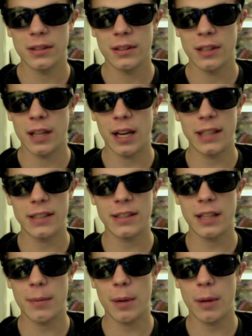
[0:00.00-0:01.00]
I hate to
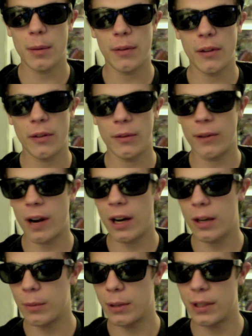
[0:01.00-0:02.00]
say about my favorite
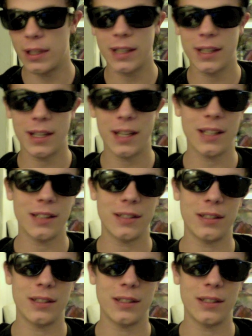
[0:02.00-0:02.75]
fighter, but Nick Diaz